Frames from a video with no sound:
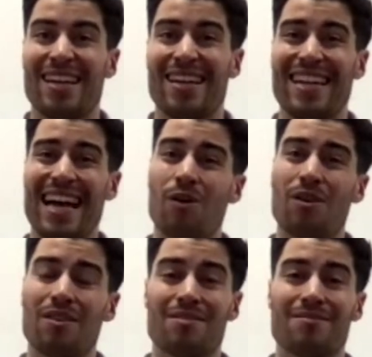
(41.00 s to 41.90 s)

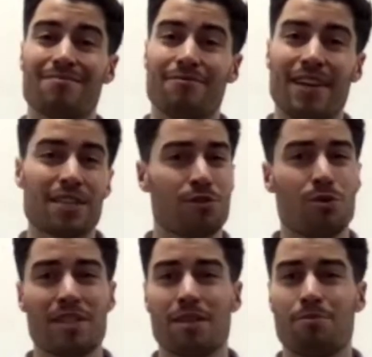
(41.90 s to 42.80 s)
Now, fast forward
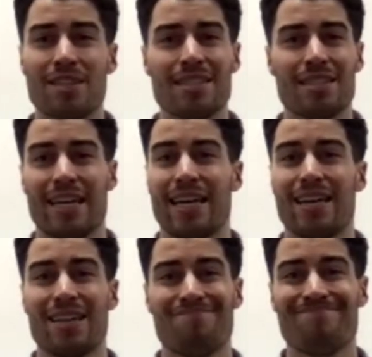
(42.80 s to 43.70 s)
to the present
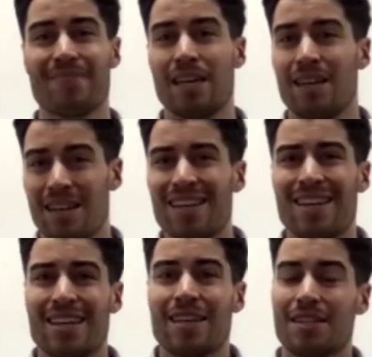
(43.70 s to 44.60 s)
day.
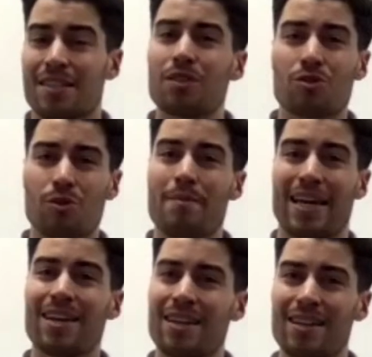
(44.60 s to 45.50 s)
You're still
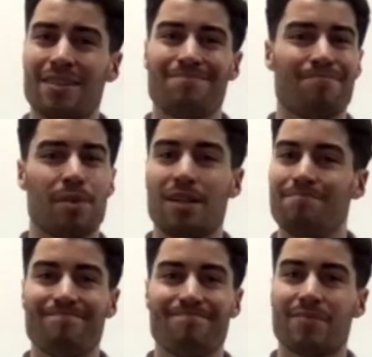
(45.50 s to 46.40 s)
swimming,
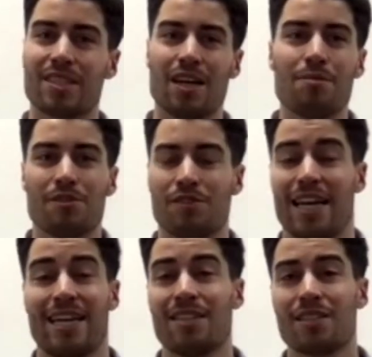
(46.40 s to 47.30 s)
but times have
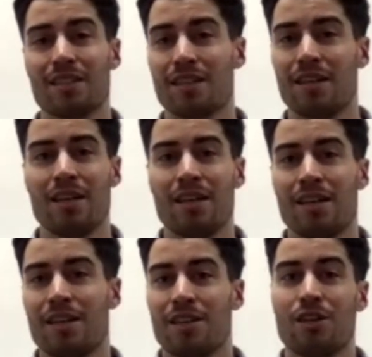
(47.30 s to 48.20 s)
changed.
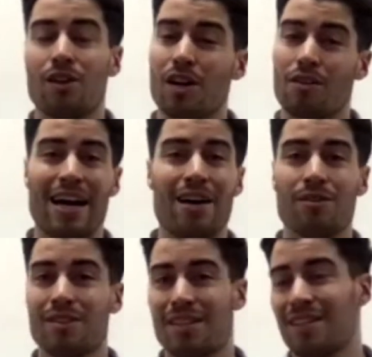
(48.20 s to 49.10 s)
You look
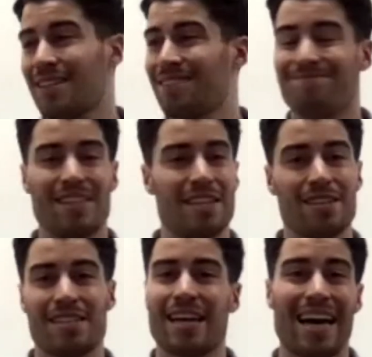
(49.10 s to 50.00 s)
around, you don't
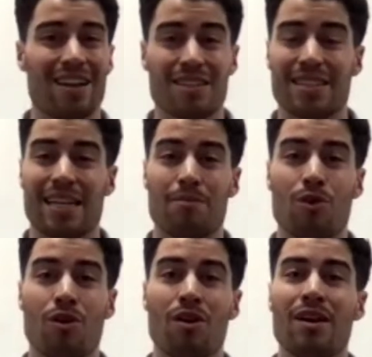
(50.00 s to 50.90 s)
see your elders
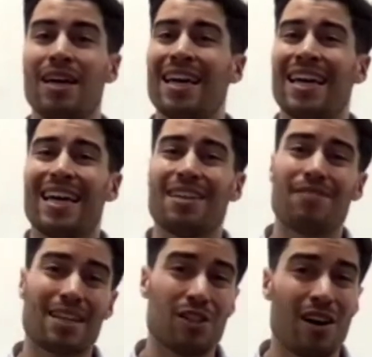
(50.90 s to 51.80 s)
anymore. In
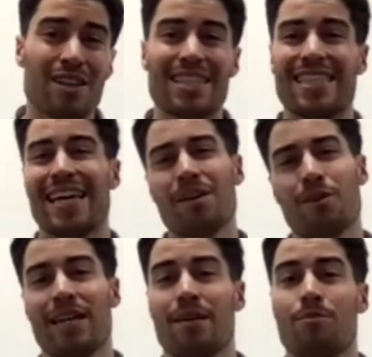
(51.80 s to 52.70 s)
fact, you hardly see
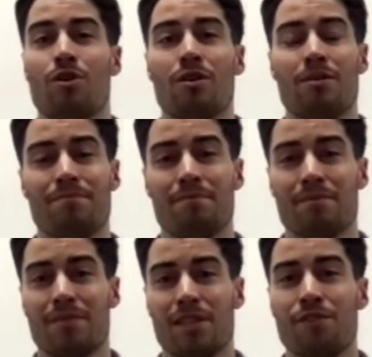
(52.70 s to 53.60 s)
anyone anymore.
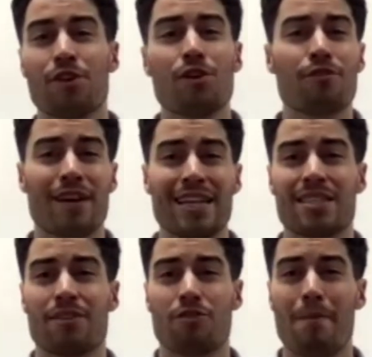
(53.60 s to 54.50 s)
Your few friends
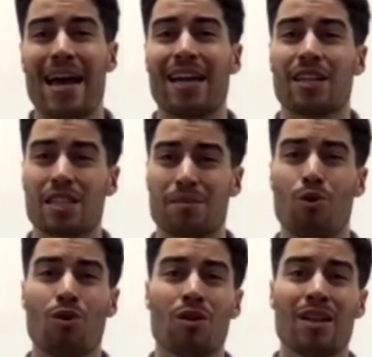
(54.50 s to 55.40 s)
that remain are
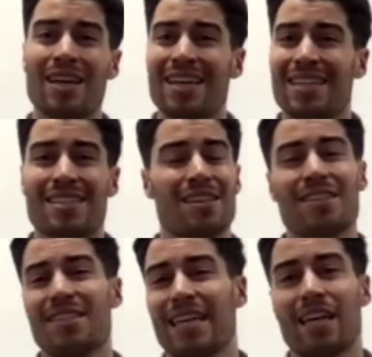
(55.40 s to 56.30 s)
small,
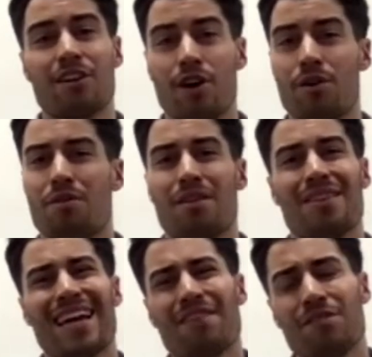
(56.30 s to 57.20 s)
stunted in growth, and
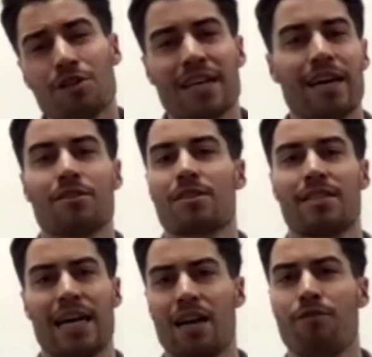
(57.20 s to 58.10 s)
they have no tales to
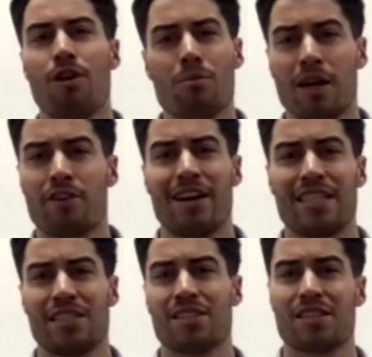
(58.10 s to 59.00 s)
tell of long
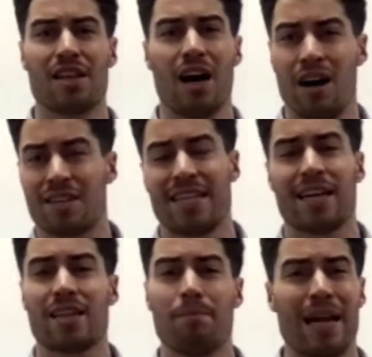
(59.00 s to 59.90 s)
migrations to the Arctic
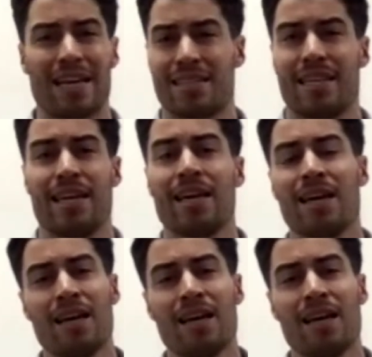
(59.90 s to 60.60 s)
and the Black Sea.